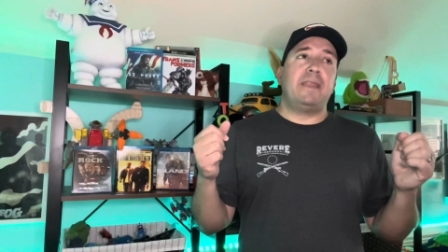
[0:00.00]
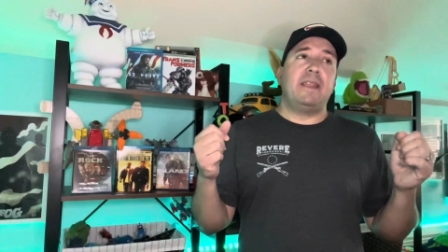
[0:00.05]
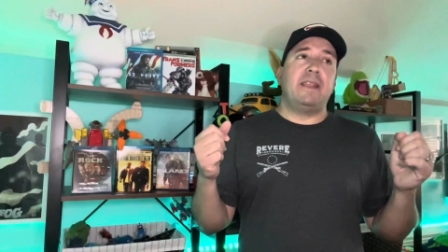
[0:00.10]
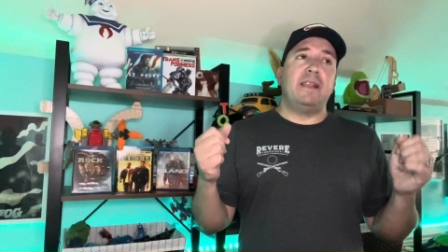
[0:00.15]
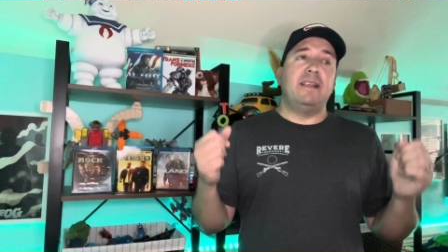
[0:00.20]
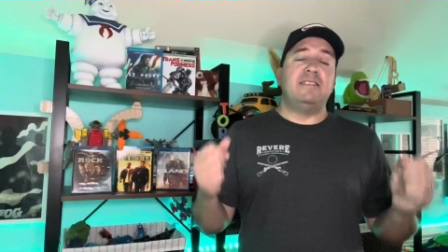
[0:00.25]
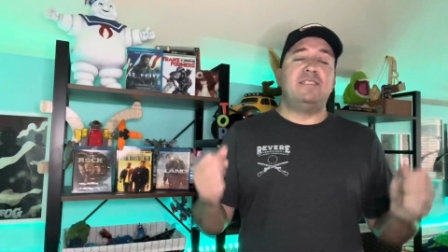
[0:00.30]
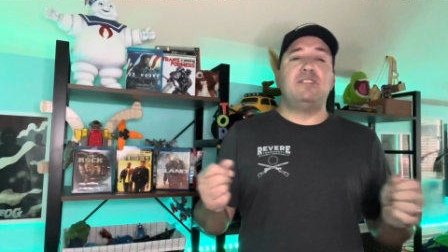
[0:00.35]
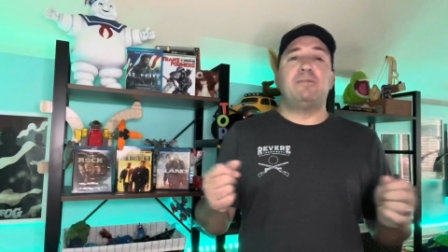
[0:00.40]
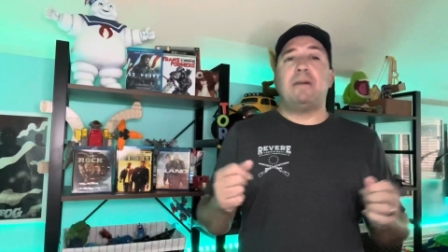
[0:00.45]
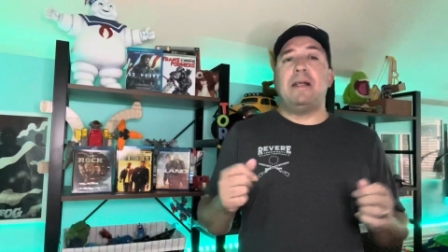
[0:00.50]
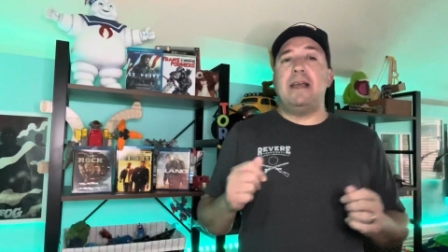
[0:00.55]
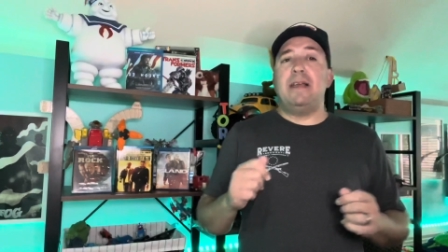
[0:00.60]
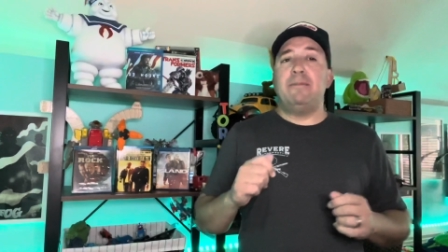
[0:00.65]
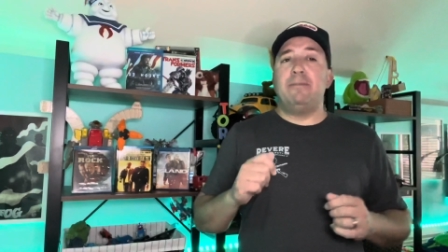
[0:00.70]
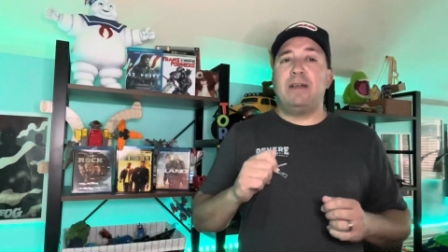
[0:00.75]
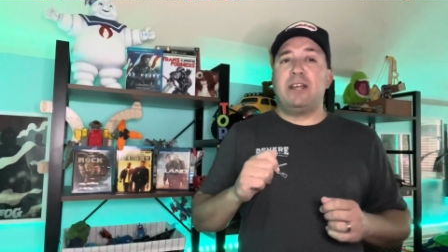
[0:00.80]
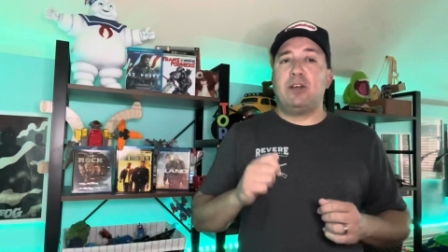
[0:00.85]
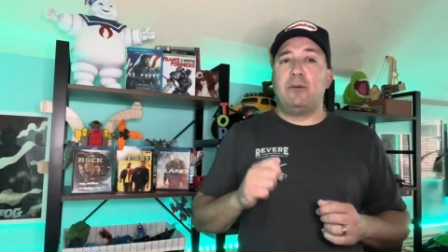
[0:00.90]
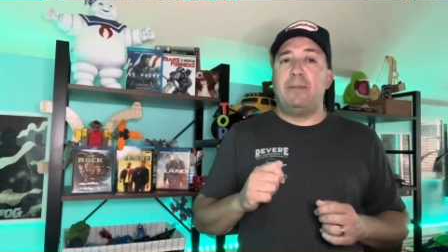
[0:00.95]
This is probably
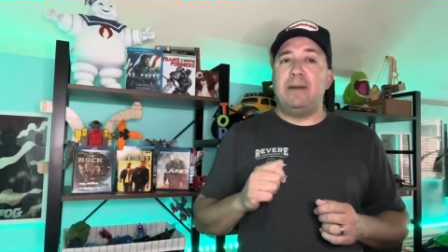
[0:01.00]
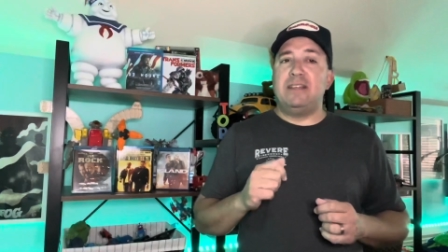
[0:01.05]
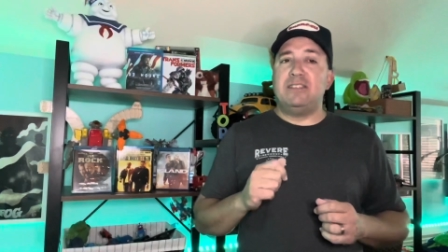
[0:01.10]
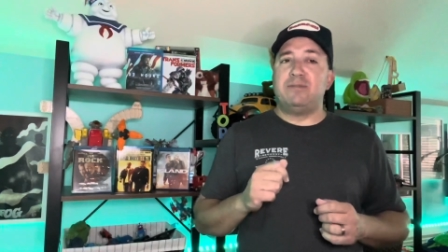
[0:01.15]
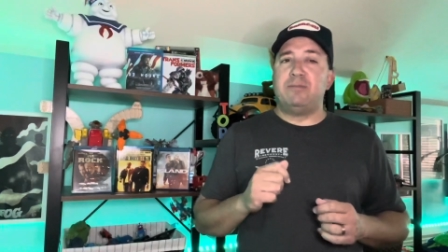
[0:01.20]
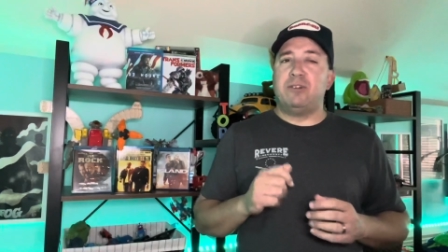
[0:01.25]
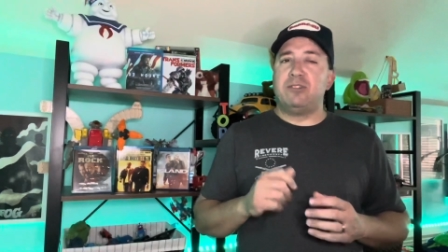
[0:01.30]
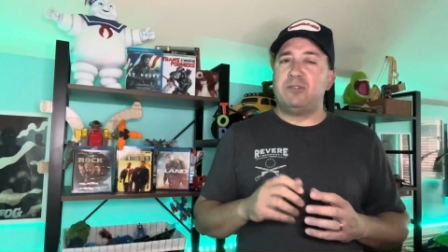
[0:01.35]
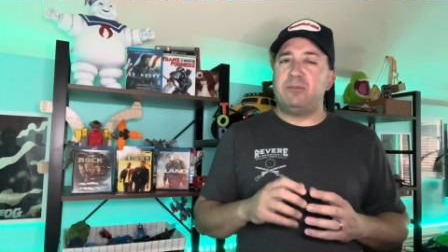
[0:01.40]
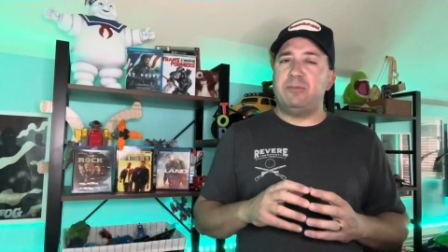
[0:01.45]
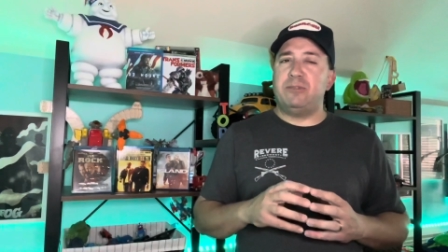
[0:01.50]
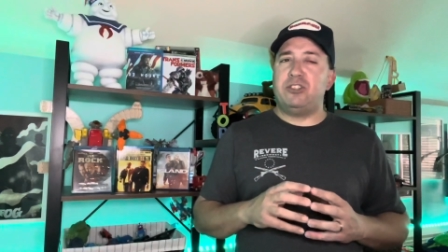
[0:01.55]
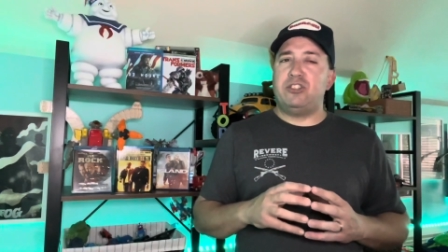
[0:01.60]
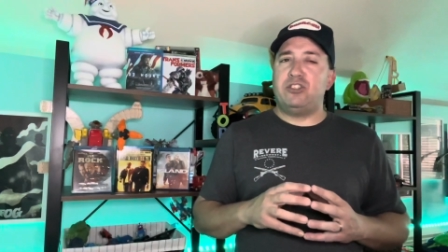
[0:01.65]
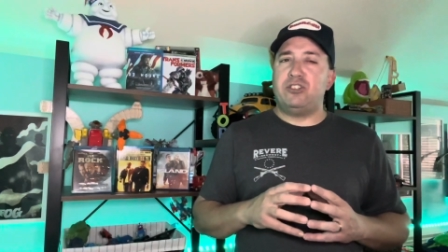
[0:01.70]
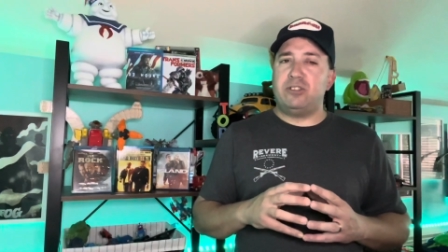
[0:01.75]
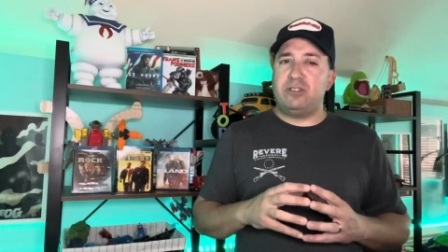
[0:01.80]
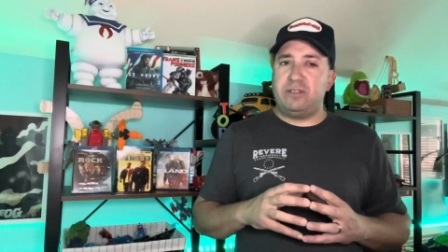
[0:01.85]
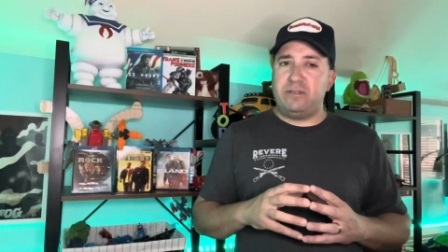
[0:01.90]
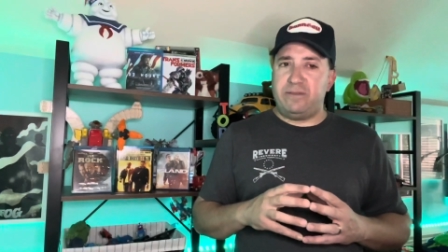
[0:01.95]
Michael Bay's most
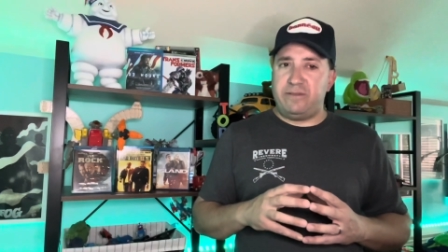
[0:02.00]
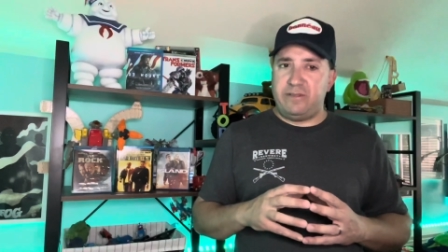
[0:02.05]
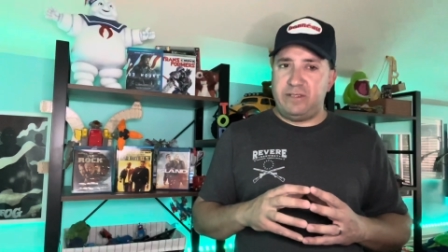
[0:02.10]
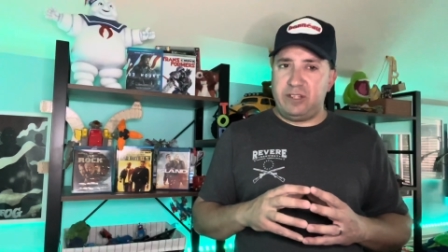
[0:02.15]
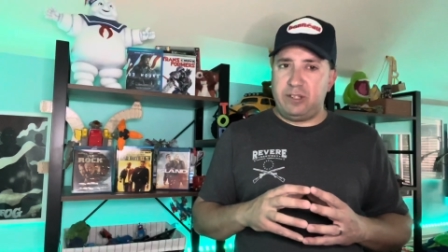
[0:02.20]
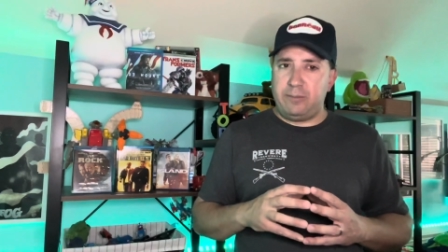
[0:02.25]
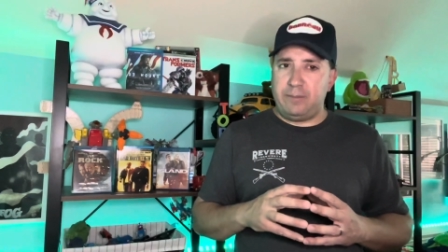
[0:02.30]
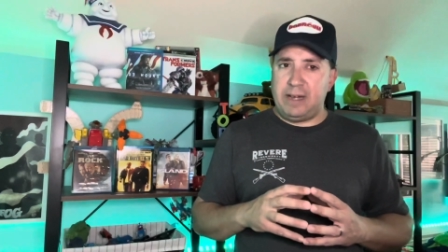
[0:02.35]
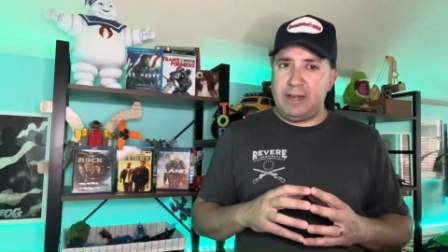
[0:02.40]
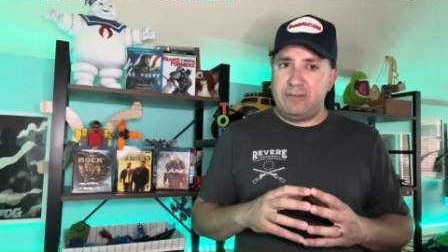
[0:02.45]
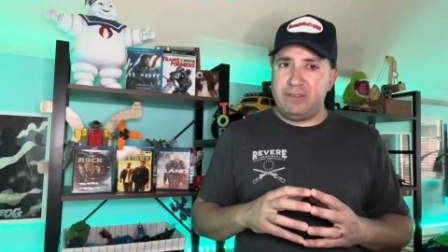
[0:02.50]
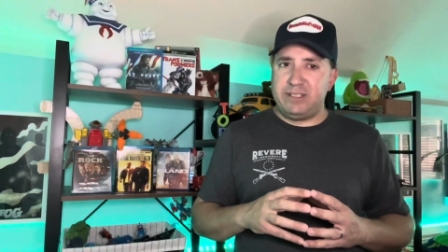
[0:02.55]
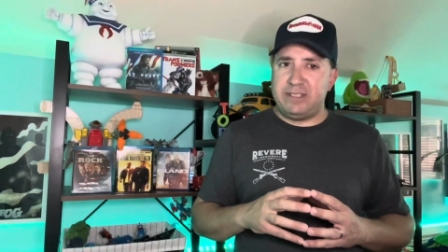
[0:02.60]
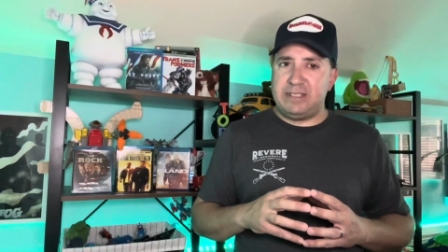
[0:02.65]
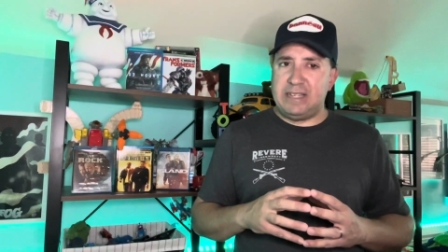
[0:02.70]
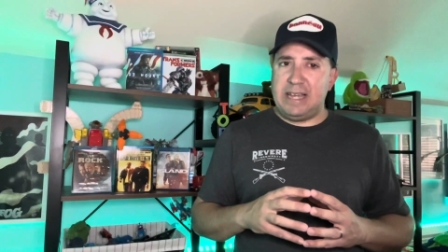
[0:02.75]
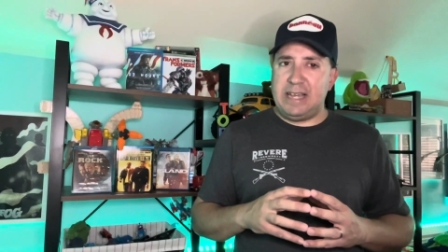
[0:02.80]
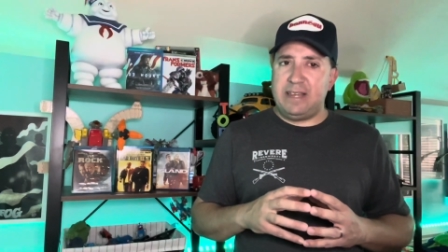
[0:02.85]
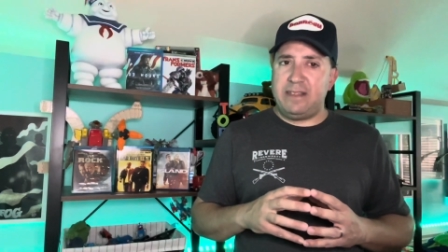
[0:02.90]
mature film, I would say.